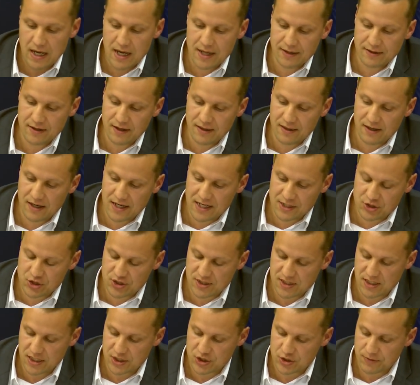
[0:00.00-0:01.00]
under the
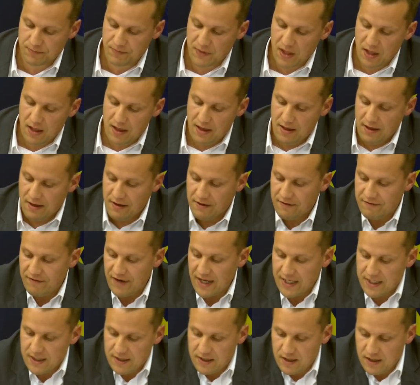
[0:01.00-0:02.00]
legislation.
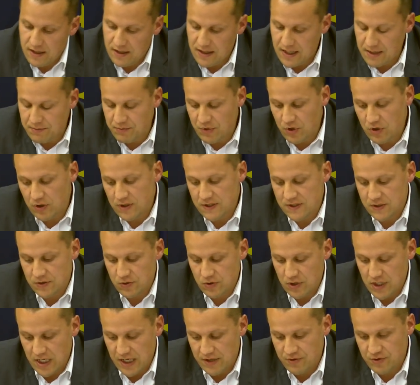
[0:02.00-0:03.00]
Finally, let me
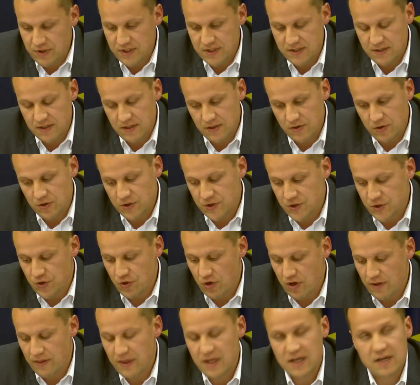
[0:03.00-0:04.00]
also address the
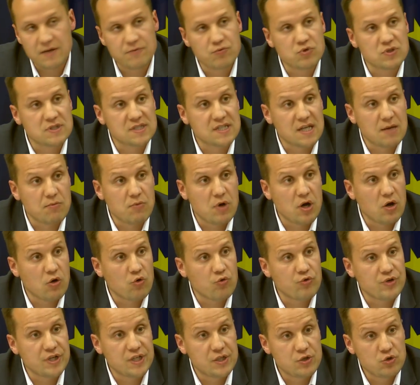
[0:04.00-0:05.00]
concern that it would
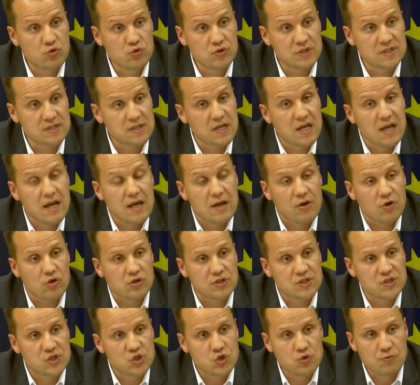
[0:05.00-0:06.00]
somehow reduce
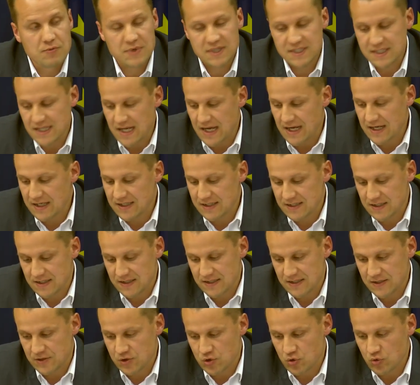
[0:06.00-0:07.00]
consumers'
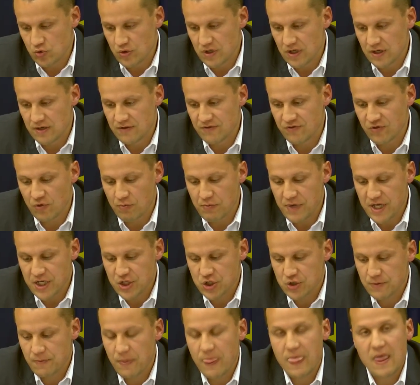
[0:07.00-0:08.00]
access to
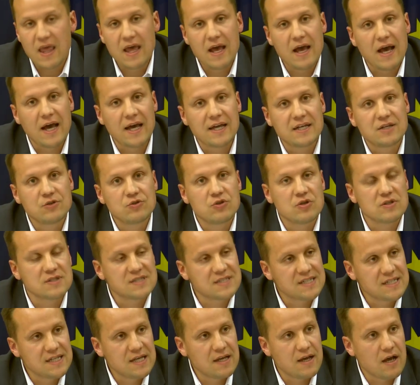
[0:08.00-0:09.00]
information. I do not
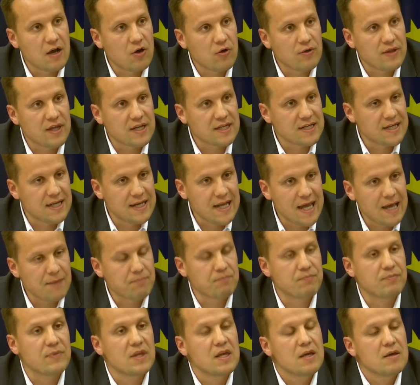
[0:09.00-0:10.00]
see how that can
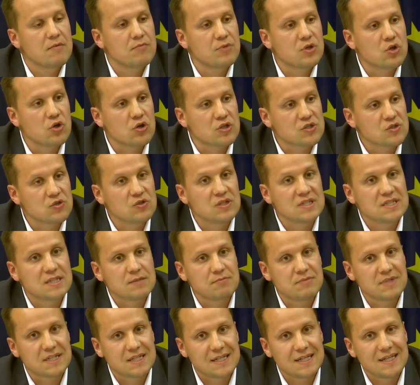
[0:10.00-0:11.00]
happen, because
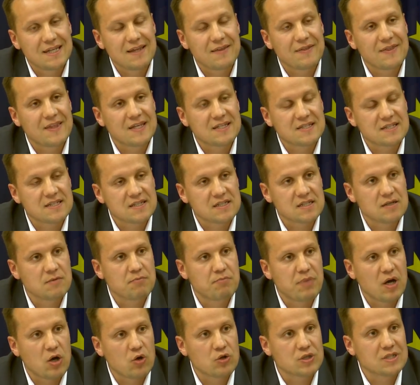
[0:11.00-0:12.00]
ultimately this is
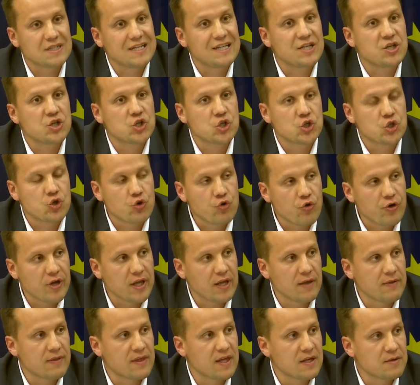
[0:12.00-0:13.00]
about
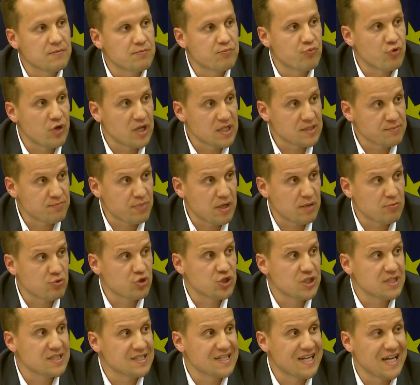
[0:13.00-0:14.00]
ensuring that press
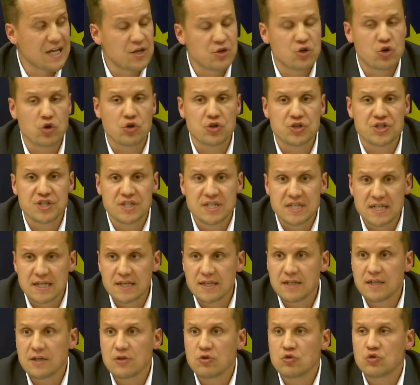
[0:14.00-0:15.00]
publishers can
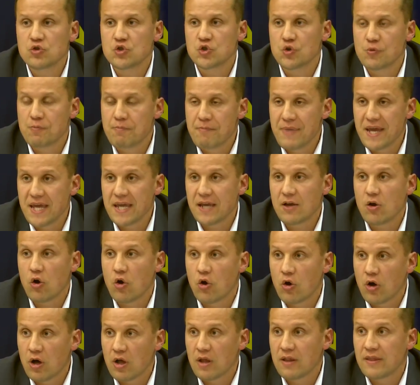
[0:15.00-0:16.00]
continue to
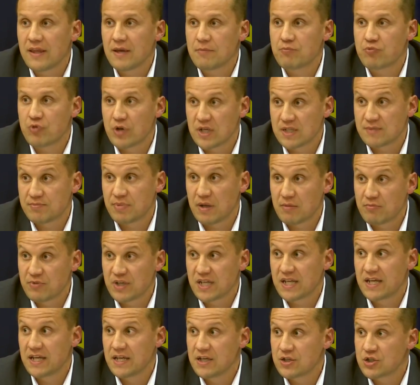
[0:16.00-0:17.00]
make all their press
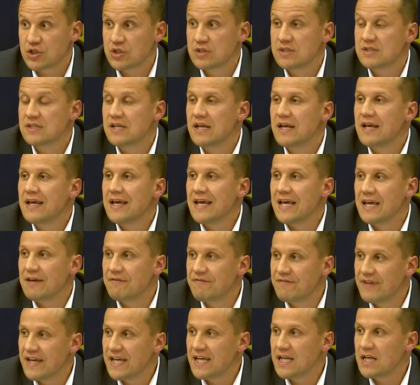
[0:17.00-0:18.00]
publications
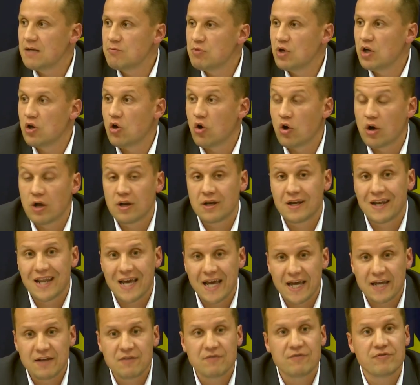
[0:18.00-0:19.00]
available
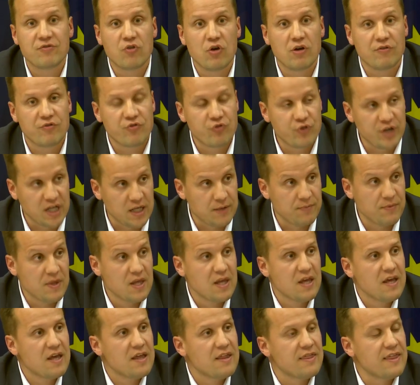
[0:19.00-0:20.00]
online for free.
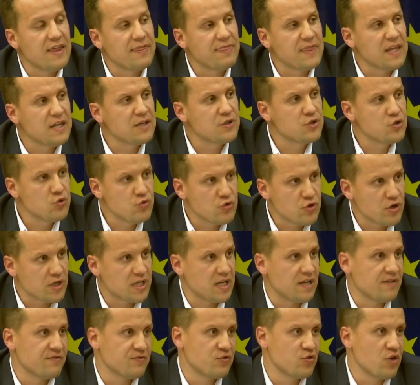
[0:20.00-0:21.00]
that they do
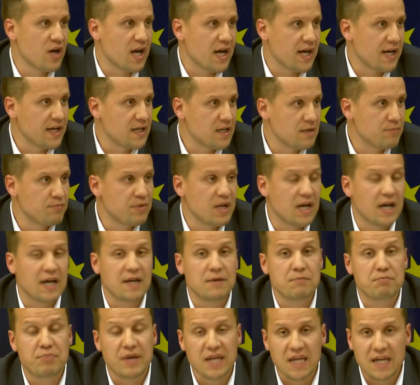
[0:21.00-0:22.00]
not have to hide it
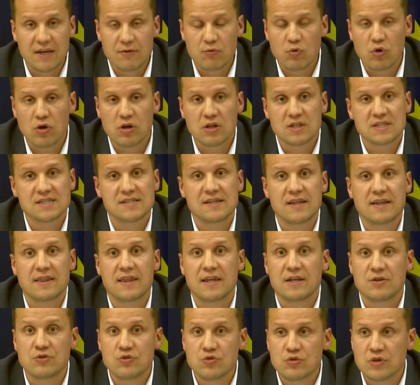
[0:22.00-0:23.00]
behind paywalls, that
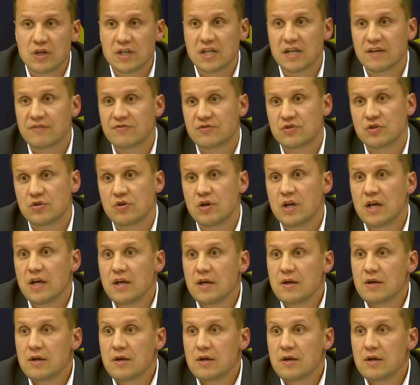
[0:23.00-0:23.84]
they do not have to